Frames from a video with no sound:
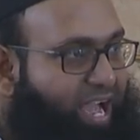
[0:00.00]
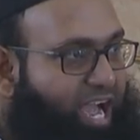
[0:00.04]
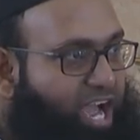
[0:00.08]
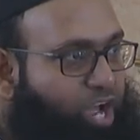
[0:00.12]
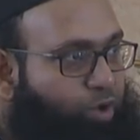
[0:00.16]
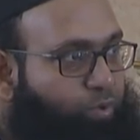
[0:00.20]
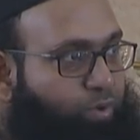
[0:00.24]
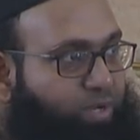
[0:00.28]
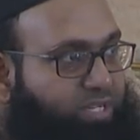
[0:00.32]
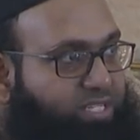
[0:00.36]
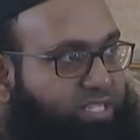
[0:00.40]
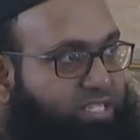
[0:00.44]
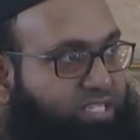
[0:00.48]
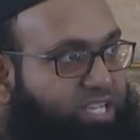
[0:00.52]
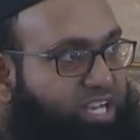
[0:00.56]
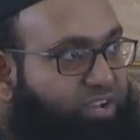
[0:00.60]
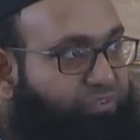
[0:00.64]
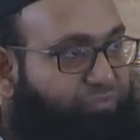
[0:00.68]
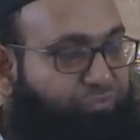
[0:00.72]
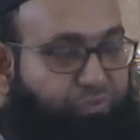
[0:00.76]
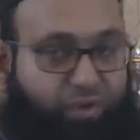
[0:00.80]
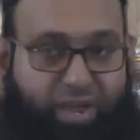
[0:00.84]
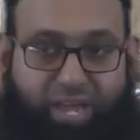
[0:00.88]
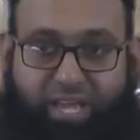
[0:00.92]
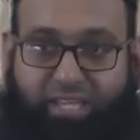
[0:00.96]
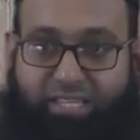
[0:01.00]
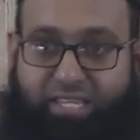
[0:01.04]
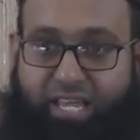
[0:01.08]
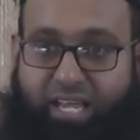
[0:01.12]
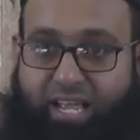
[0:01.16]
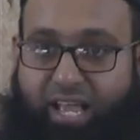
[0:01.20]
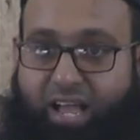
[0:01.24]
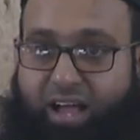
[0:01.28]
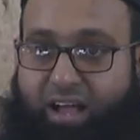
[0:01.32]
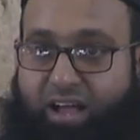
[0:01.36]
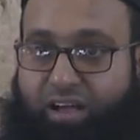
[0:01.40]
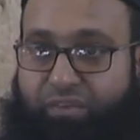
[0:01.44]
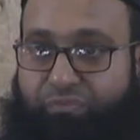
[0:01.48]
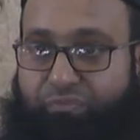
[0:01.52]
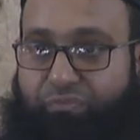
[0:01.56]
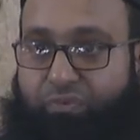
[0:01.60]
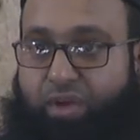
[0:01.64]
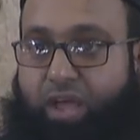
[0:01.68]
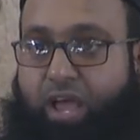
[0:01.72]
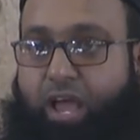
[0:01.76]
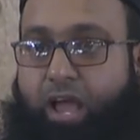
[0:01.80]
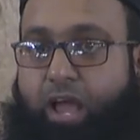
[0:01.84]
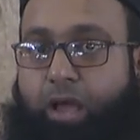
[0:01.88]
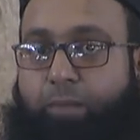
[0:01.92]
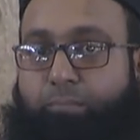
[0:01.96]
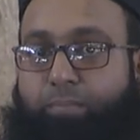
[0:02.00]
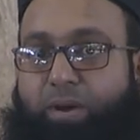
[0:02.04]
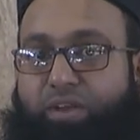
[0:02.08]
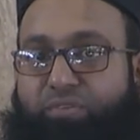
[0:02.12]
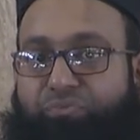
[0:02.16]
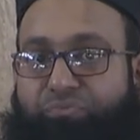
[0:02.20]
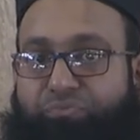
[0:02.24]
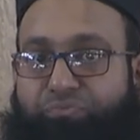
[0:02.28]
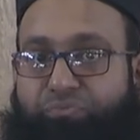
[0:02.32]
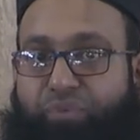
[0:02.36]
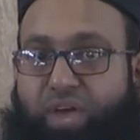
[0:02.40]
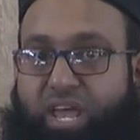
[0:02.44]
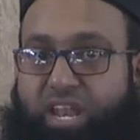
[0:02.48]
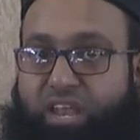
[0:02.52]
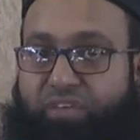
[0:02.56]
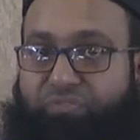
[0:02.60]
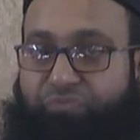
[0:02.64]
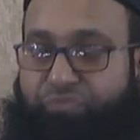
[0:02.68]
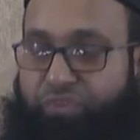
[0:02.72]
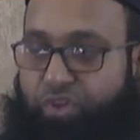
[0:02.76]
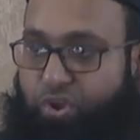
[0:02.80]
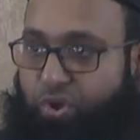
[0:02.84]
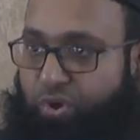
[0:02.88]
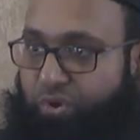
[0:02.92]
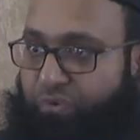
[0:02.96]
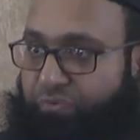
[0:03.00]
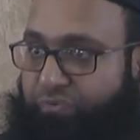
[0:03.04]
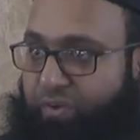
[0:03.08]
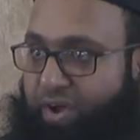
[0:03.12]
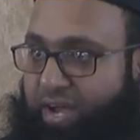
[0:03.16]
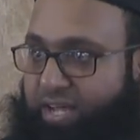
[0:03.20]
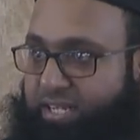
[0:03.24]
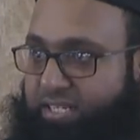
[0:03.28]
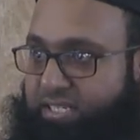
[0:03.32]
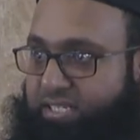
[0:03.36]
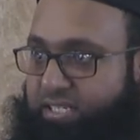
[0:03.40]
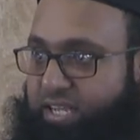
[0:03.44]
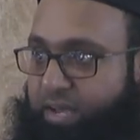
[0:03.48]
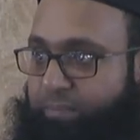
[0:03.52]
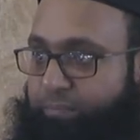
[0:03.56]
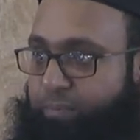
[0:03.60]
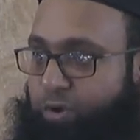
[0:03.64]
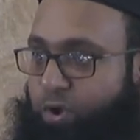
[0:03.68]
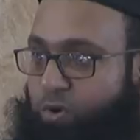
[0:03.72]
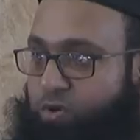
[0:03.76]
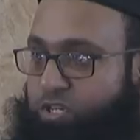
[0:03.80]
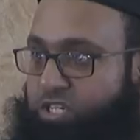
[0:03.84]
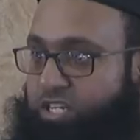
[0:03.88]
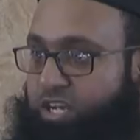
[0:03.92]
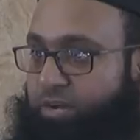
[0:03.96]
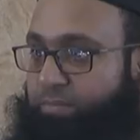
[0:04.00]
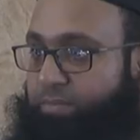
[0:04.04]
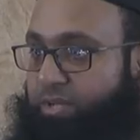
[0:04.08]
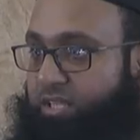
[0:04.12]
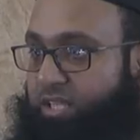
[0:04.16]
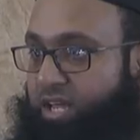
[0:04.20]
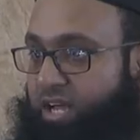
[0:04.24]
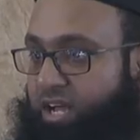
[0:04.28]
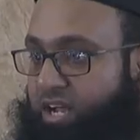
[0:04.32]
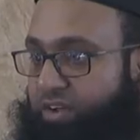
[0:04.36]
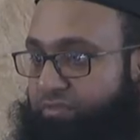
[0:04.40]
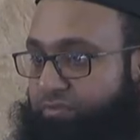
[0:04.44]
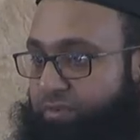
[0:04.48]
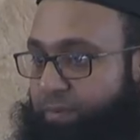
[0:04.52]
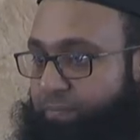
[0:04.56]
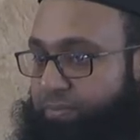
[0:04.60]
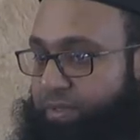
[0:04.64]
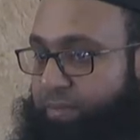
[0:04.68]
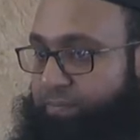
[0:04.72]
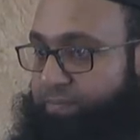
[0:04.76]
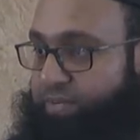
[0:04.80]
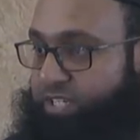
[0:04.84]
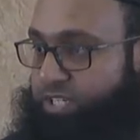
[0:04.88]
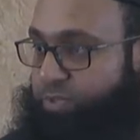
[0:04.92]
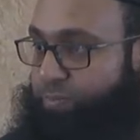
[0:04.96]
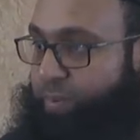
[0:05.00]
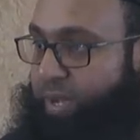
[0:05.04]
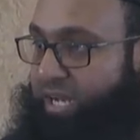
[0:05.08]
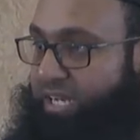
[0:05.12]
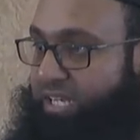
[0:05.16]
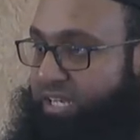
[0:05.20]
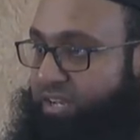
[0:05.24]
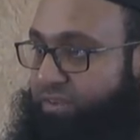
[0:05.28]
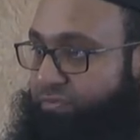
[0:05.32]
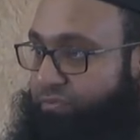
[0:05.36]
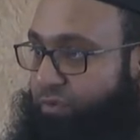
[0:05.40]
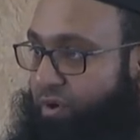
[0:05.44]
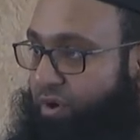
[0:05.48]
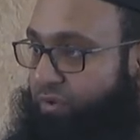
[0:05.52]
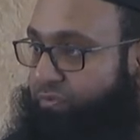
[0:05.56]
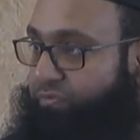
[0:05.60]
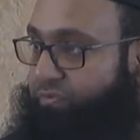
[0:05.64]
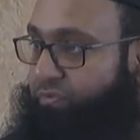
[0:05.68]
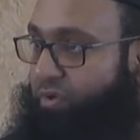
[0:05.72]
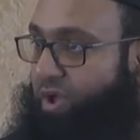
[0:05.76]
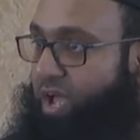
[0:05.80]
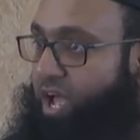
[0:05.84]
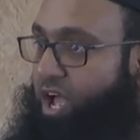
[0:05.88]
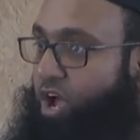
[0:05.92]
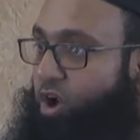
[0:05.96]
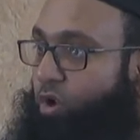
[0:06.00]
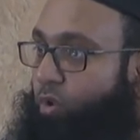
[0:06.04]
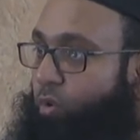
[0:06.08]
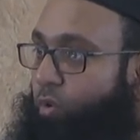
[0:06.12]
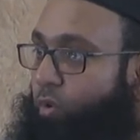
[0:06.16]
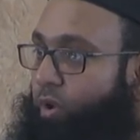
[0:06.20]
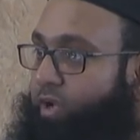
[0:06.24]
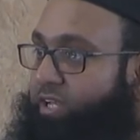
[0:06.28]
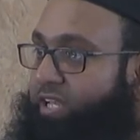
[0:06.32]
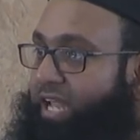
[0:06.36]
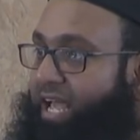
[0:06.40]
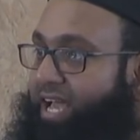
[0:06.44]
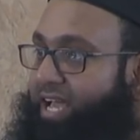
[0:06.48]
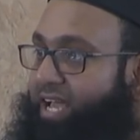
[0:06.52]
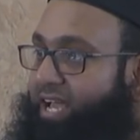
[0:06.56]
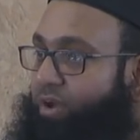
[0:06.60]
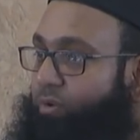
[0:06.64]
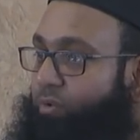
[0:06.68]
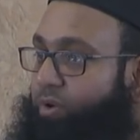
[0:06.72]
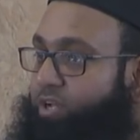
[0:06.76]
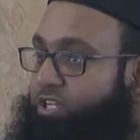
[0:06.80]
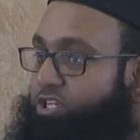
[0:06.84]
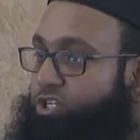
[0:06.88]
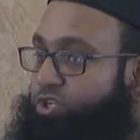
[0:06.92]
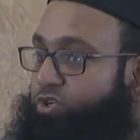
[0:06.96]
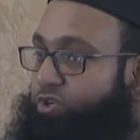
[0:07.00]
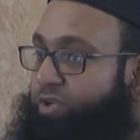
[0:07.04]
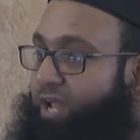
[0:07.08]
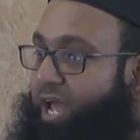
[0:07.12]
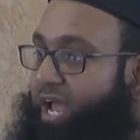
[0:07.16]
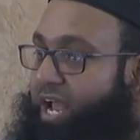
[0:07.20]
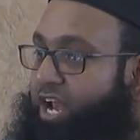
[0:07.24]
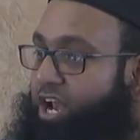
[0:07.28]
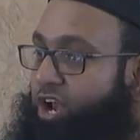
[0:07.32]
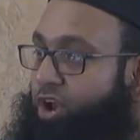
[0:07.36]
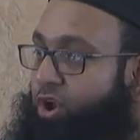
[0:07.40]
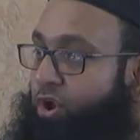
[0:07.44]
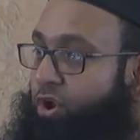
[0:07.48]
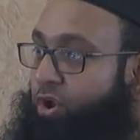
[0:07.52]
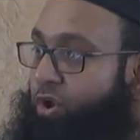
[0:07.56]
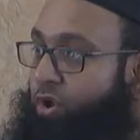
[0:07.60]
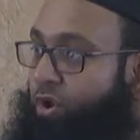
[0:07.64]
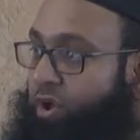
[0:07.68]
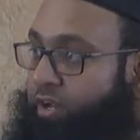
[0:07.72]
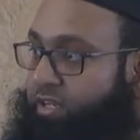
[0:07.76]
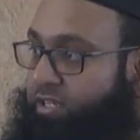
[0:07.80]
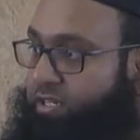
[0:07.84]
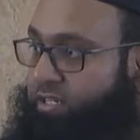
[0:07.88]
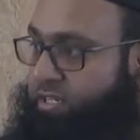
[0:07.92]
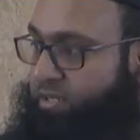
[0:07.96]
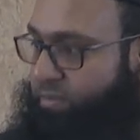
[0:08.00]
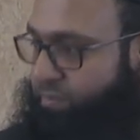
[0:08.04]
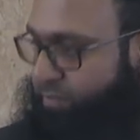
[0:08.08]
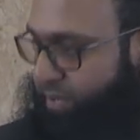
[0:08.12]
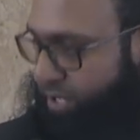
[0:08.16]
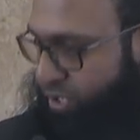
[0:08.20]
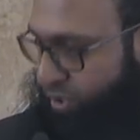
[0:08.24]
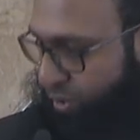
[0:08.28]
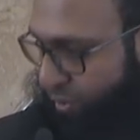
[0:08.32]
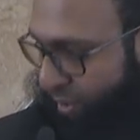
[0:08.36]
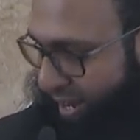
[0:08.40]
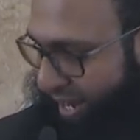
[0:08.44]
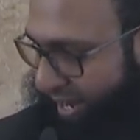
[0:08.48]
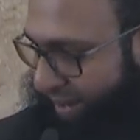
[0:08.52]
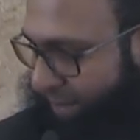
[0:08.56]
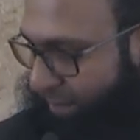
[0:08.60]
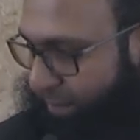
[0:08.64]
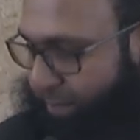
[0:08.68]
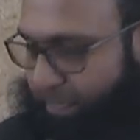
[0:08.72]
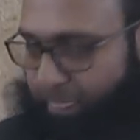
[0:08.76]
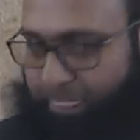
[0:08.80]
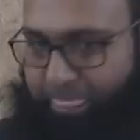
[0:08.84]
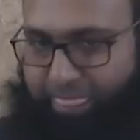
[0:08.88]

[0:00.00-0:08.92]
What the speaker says: I will sit for i'tikaf. But very few of us approach Ramadan from the perspective of what should I not be doing?